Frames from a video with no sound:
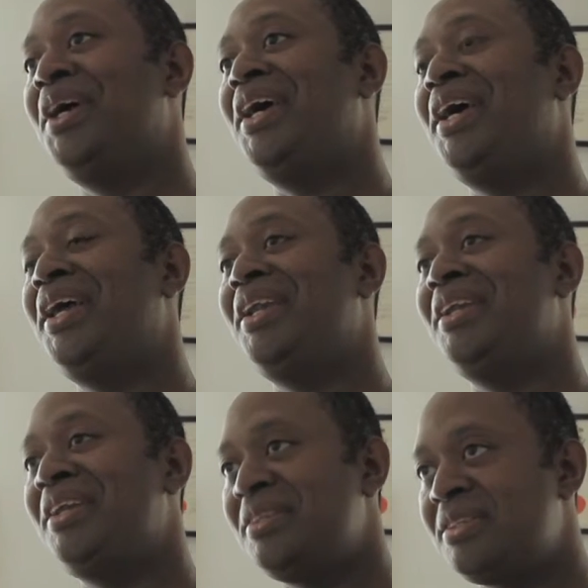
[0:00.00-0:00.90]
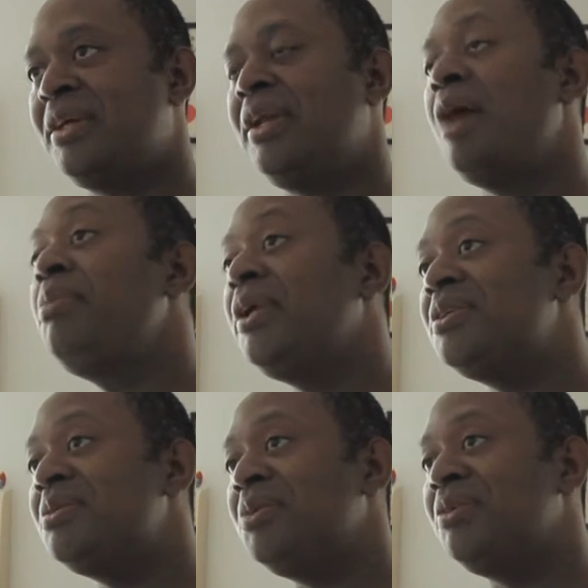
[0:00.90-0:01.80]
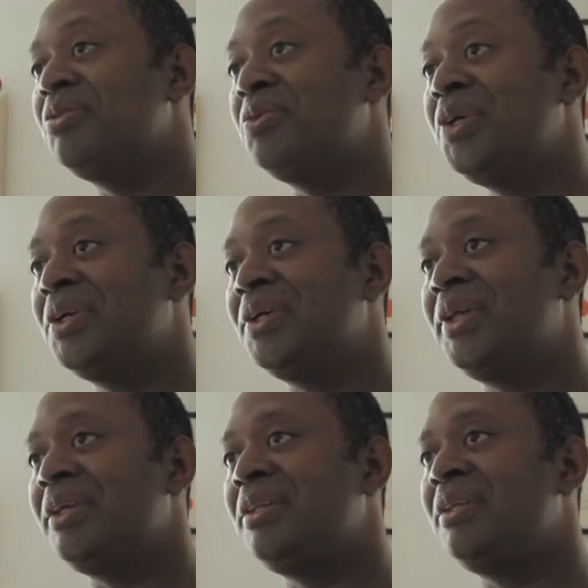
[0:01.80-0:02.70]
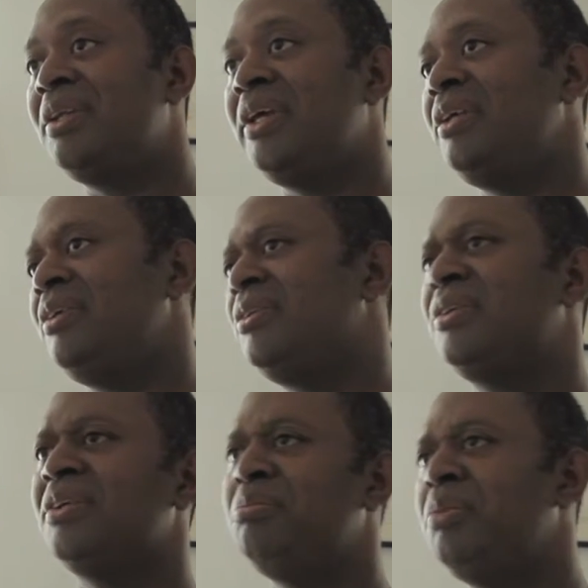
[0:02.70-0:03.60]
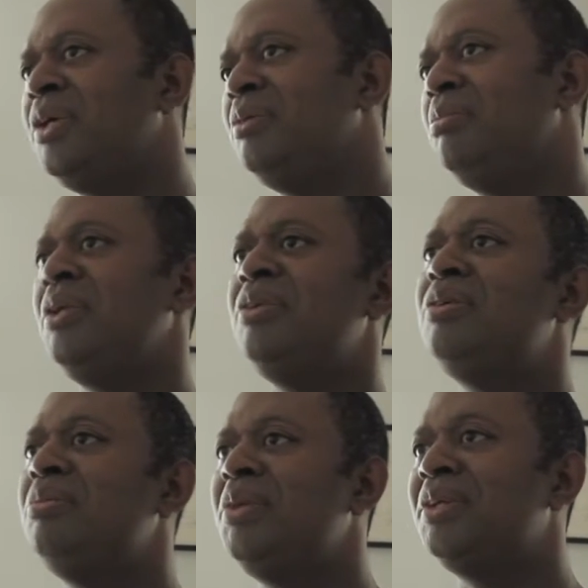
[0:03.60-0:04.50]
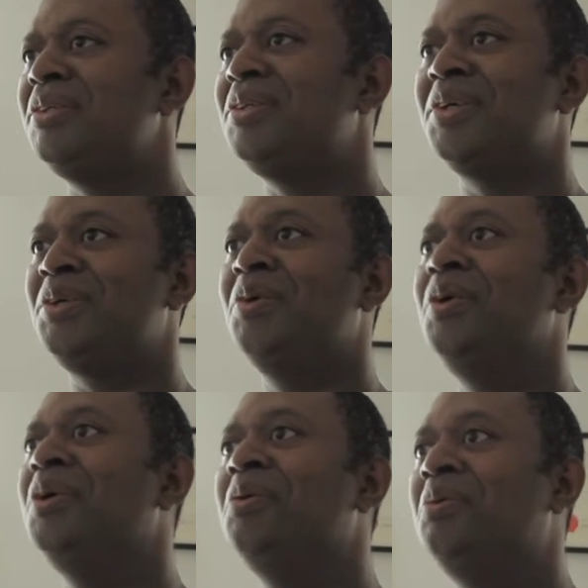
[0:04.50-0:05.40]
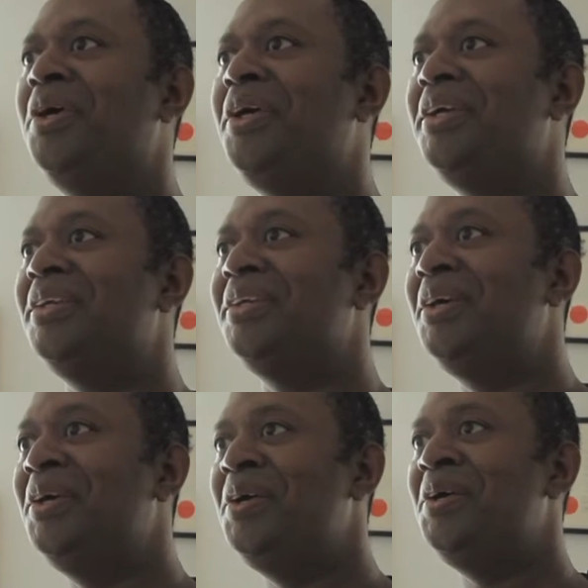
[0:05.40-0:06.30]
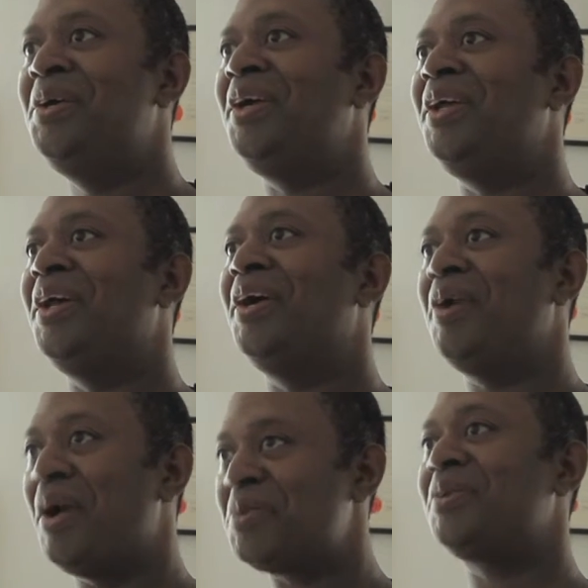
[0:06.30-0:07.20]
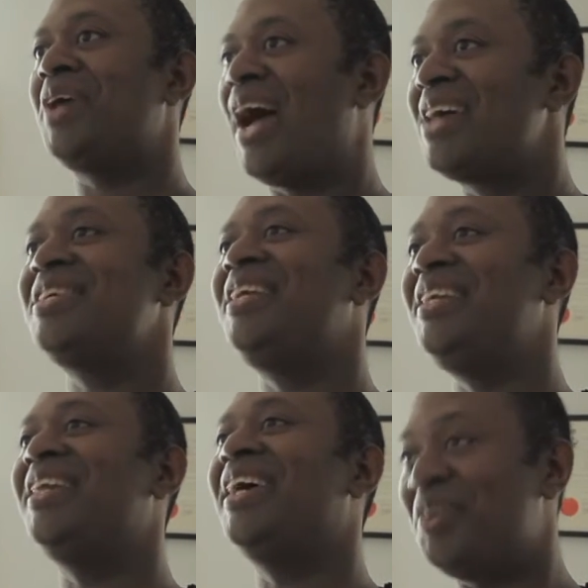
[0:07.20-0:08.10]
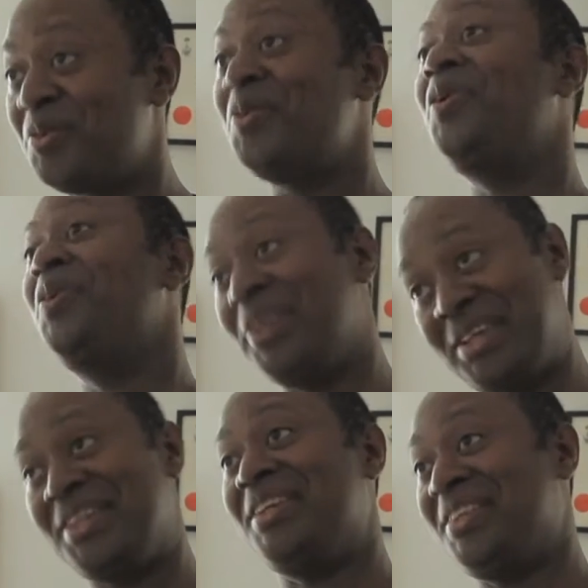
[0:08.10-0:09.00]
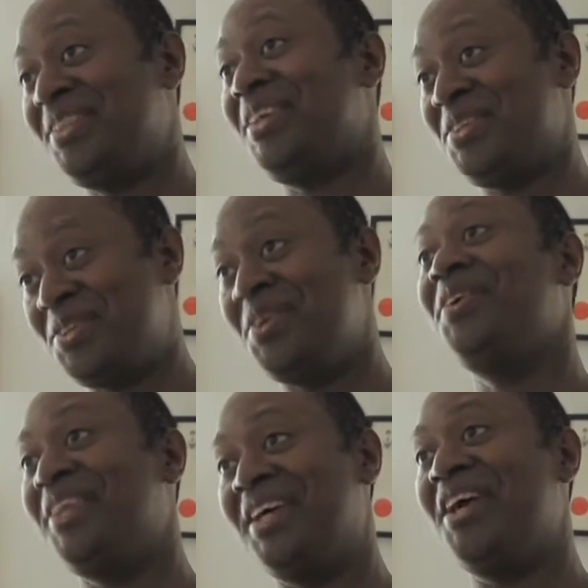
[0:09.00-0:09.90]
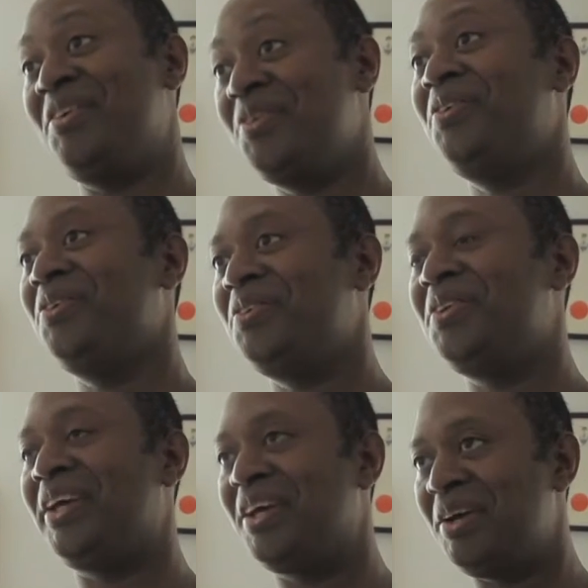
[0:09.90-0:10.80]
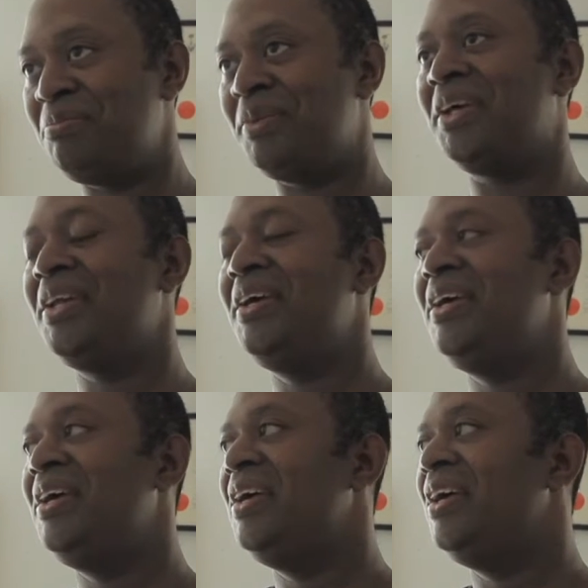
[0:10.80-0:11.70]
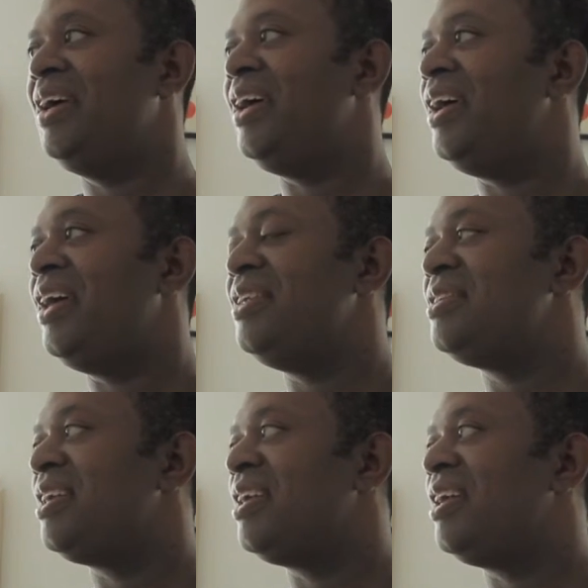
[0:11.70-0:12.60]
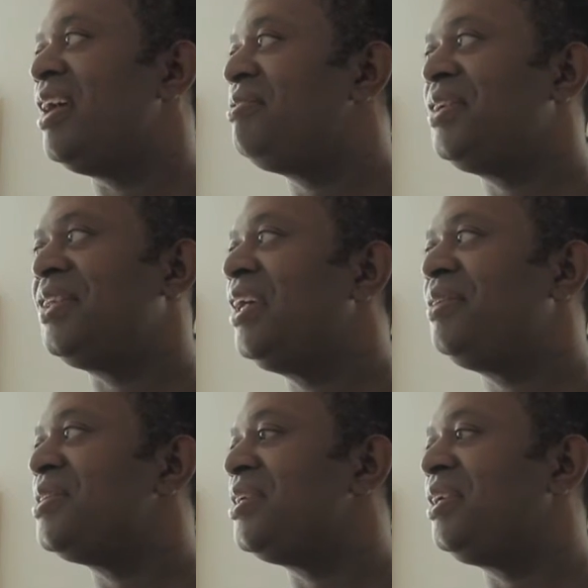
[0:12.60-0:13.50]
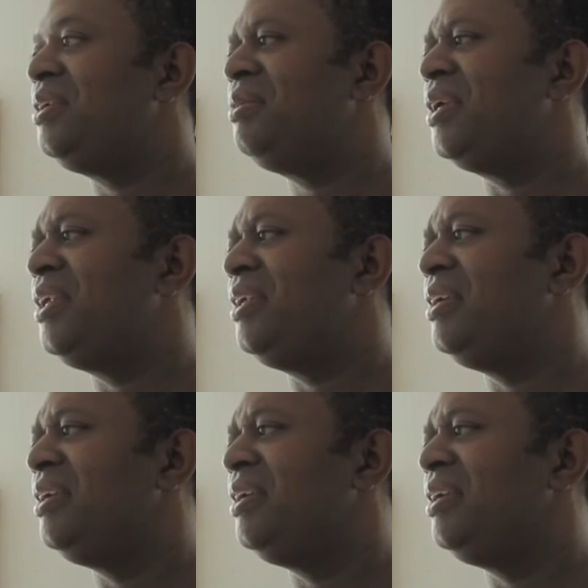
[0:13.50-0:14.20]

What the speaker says: And it started happening to me for real. Like the ladies start being mean to me and start going away, and I'm gonna actually that role, that the song that I wrote, like I'm that. And after that I was like, you know what,